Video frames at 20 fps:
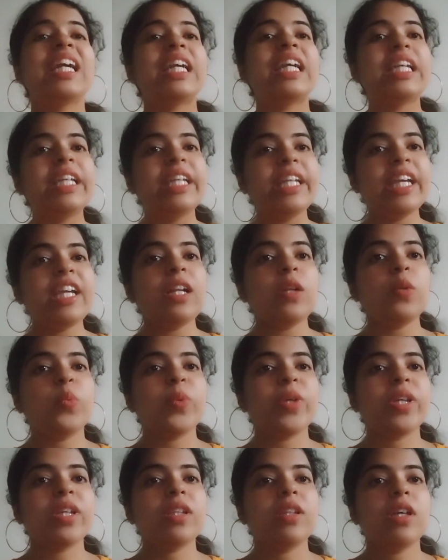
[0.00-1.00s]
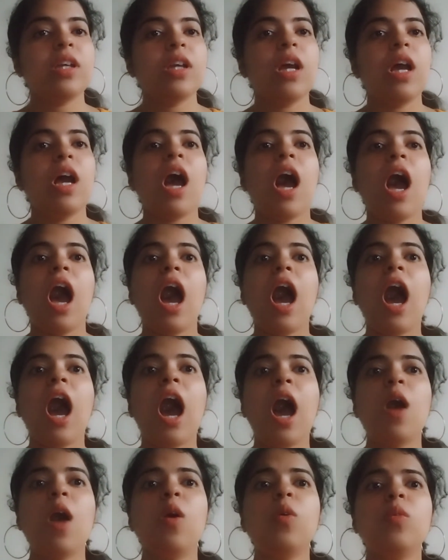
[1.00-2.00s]
deal with
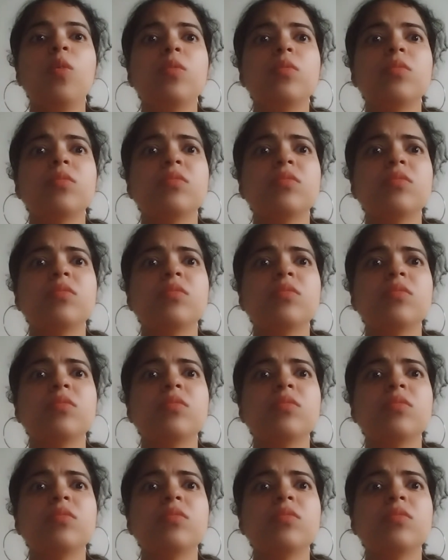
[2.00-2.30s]
how